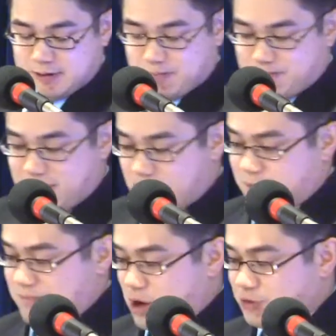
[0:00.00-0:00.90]

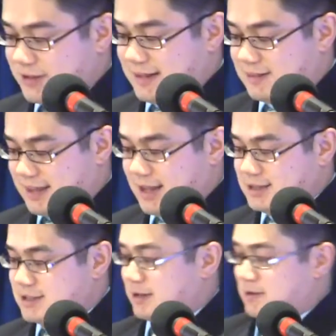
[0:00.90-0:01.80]
mouth in
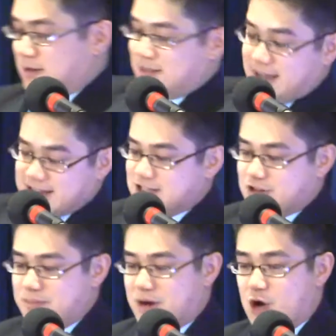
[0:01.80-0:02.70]
things and things in
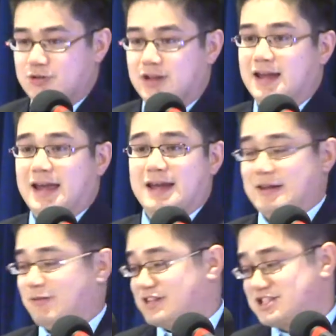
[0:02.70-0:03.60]
their mouth,
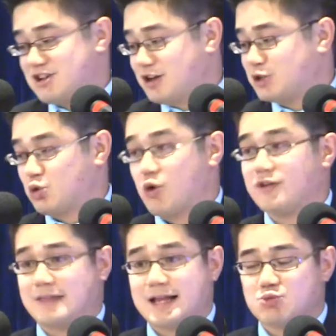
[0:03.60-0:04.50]
and if it's not a
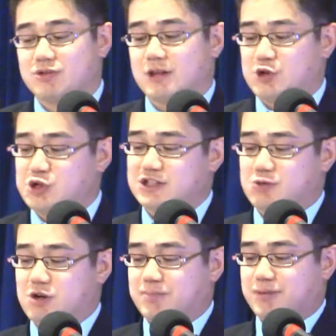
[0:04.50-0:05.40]
toy, that's when they usually
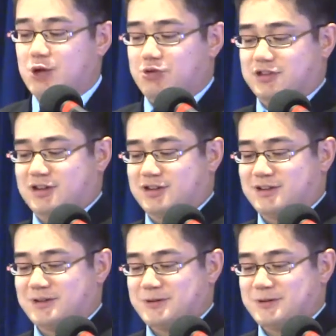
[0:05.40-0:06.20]
want to play with it.